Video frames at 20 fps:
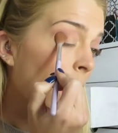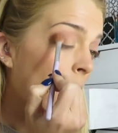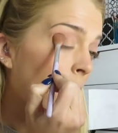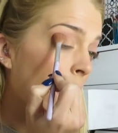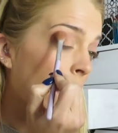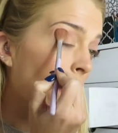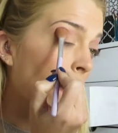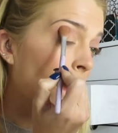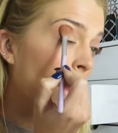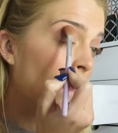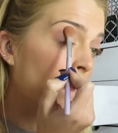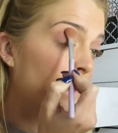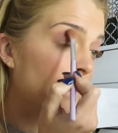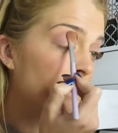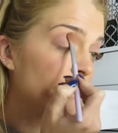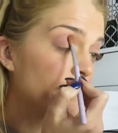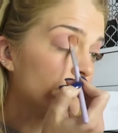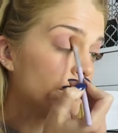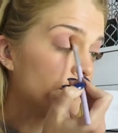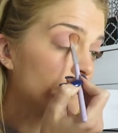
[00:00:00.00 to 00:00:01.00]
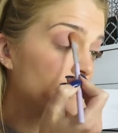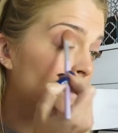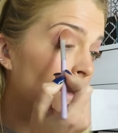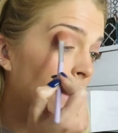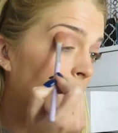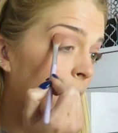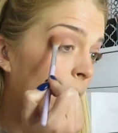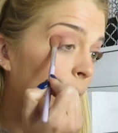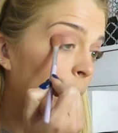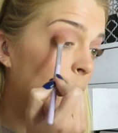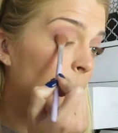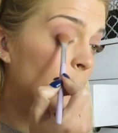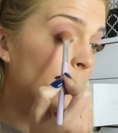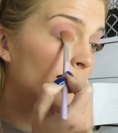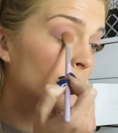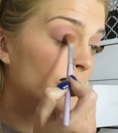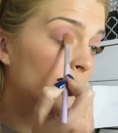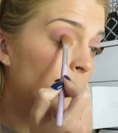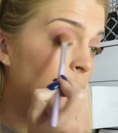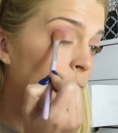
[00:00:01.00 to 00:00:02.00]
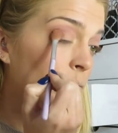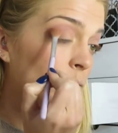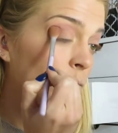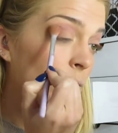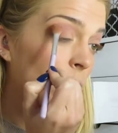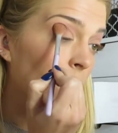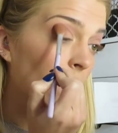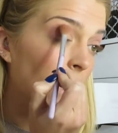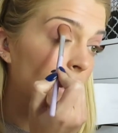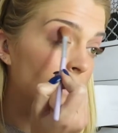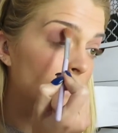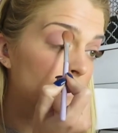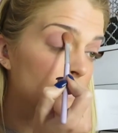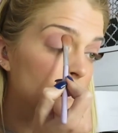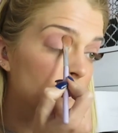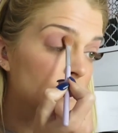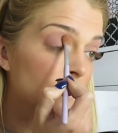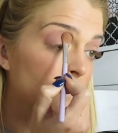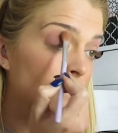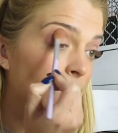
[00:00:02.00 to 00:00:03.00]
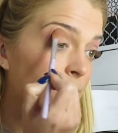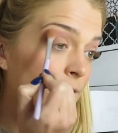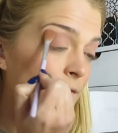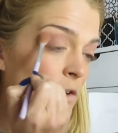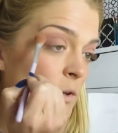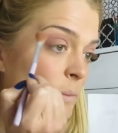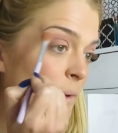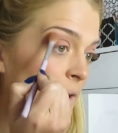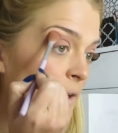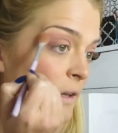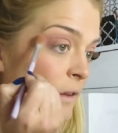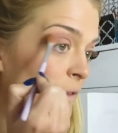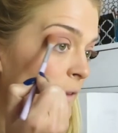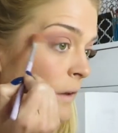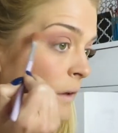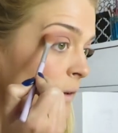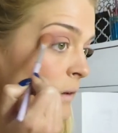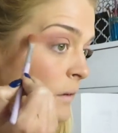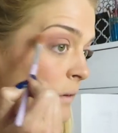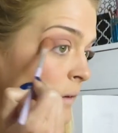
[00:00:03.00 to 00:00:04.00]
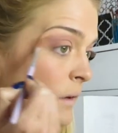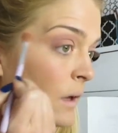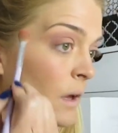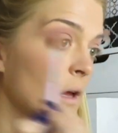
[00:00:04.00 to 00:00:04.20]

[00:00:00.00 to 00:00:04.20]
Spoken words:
and I didn't film anything